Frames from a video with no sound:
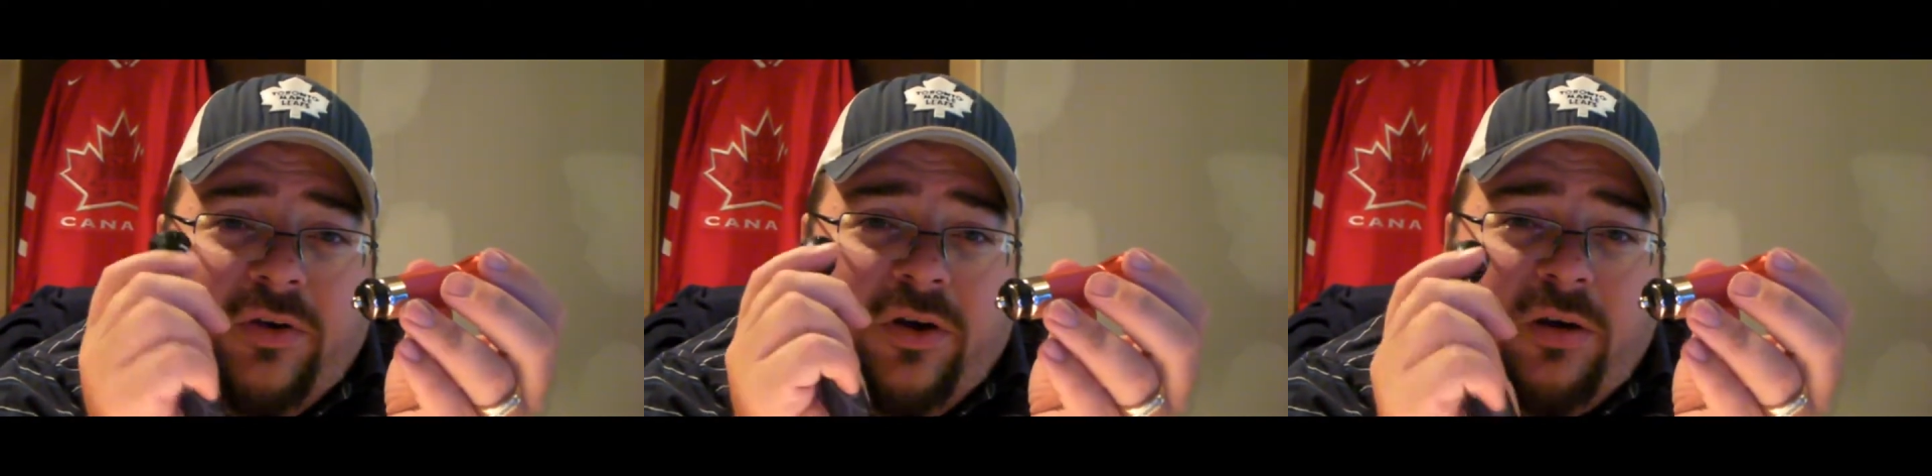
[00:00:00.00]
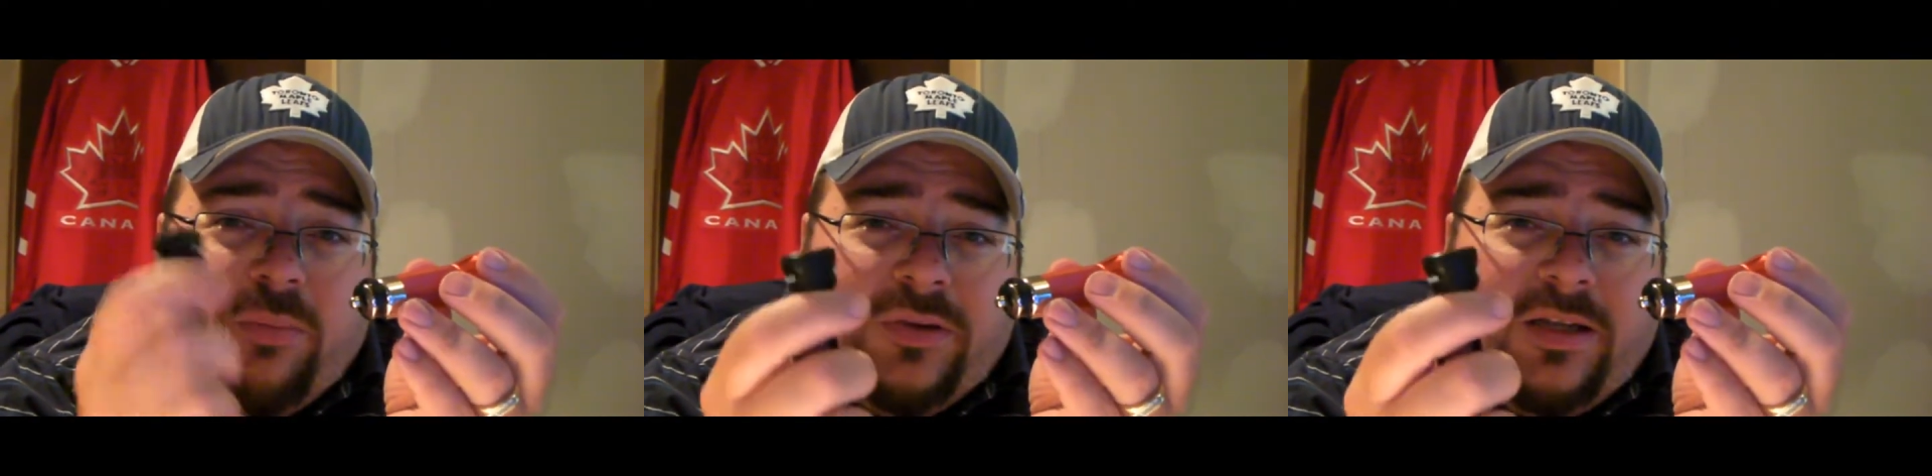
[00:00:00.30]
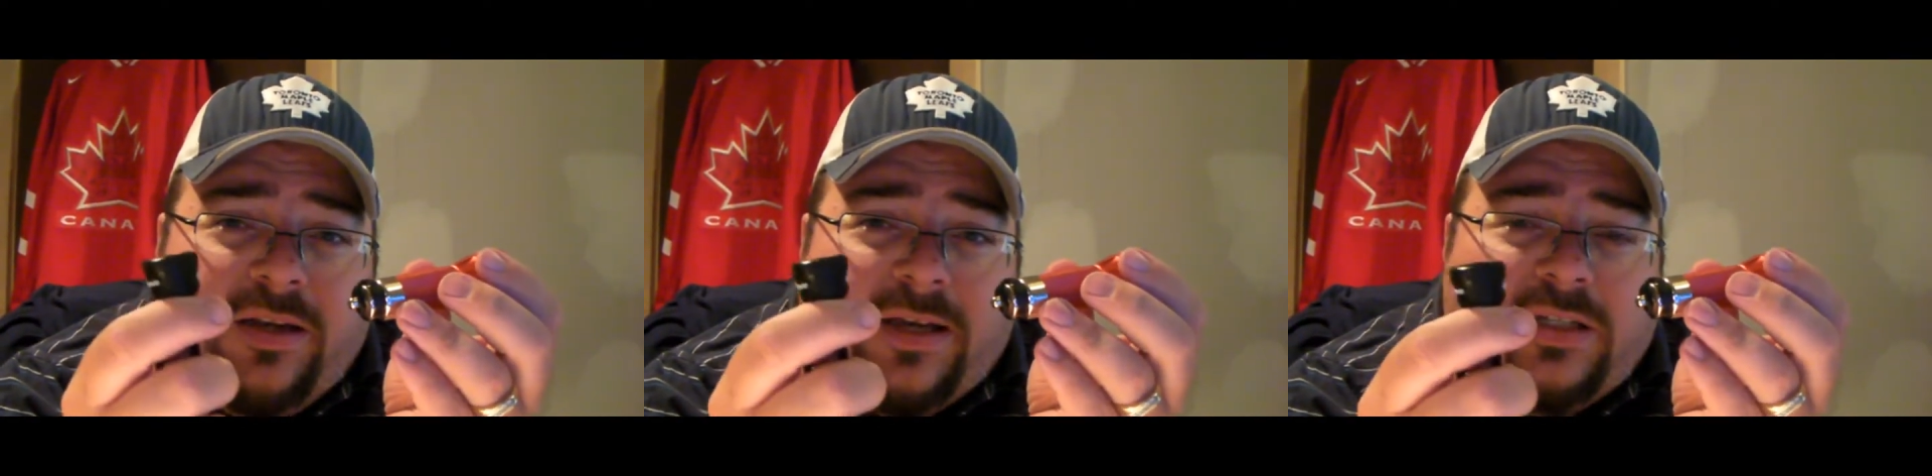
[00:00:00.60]
you're going to put the
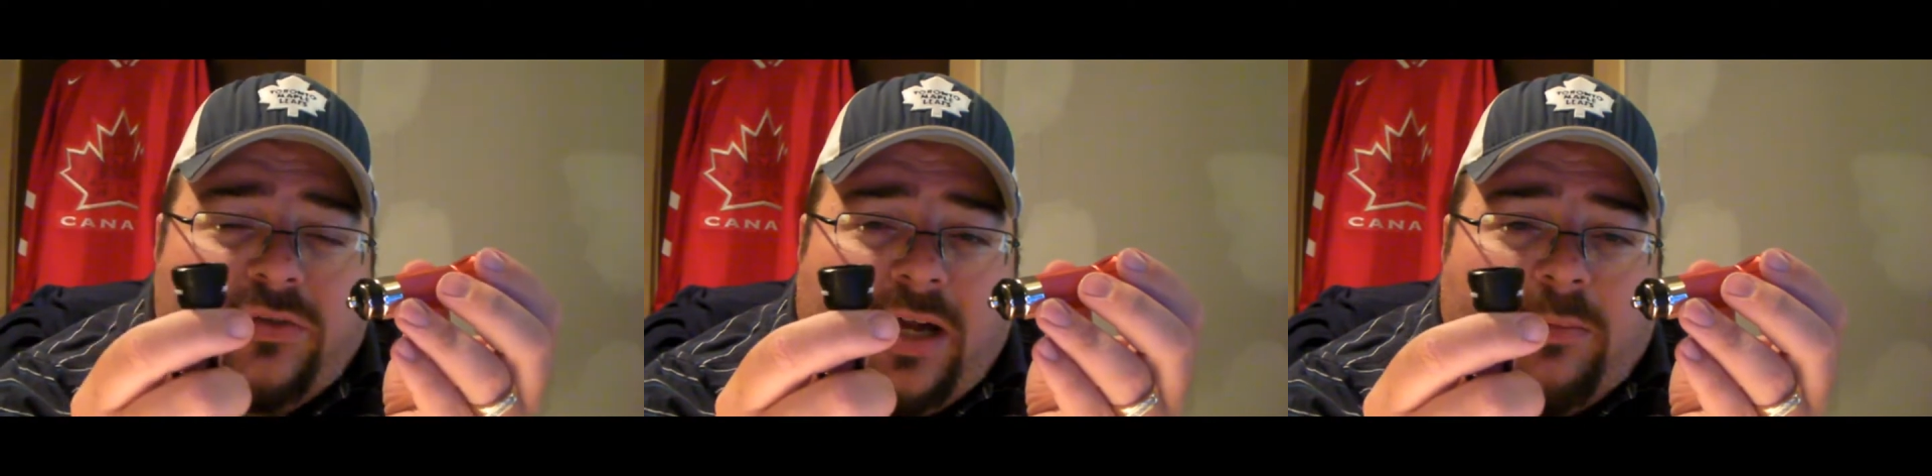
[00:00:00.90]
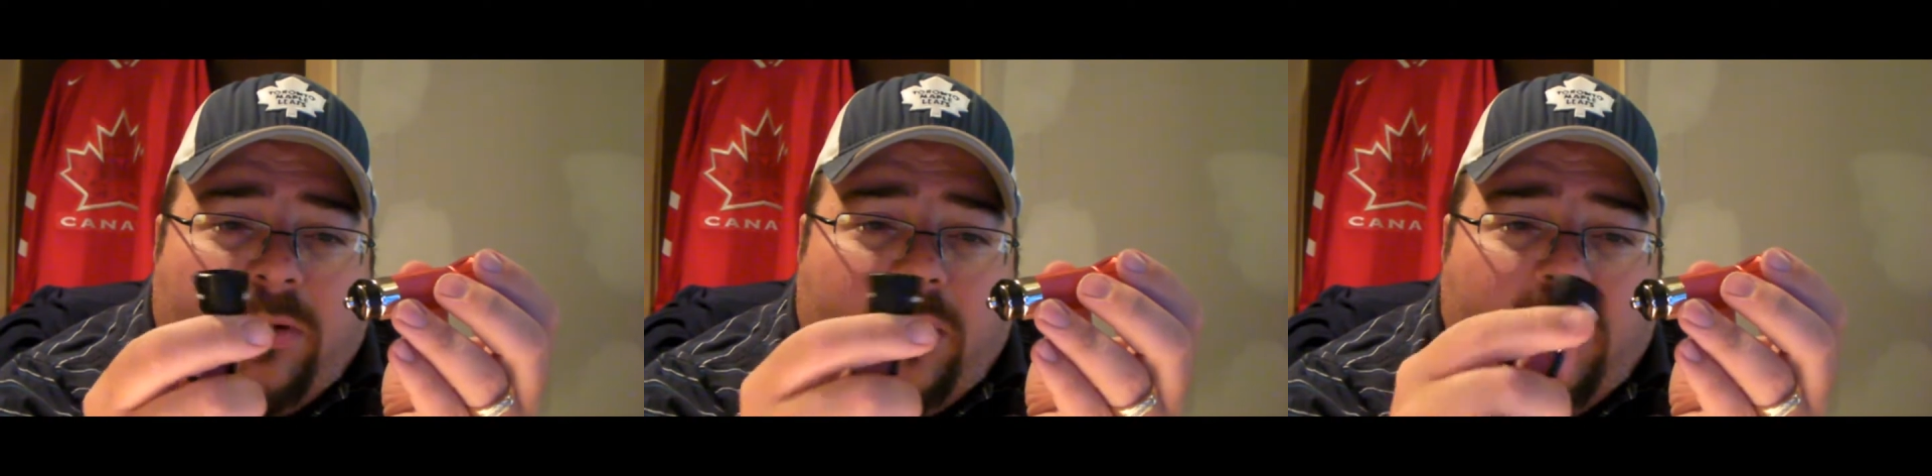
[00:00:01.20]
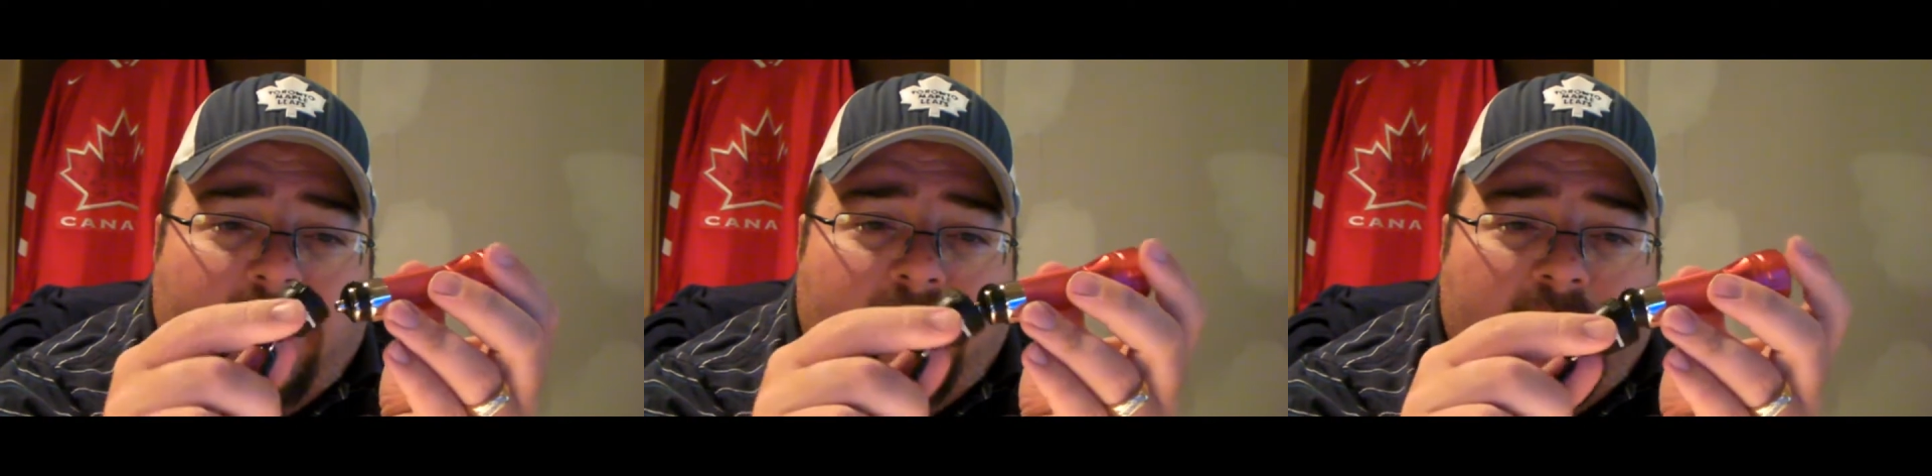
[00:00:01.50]
neck strap on,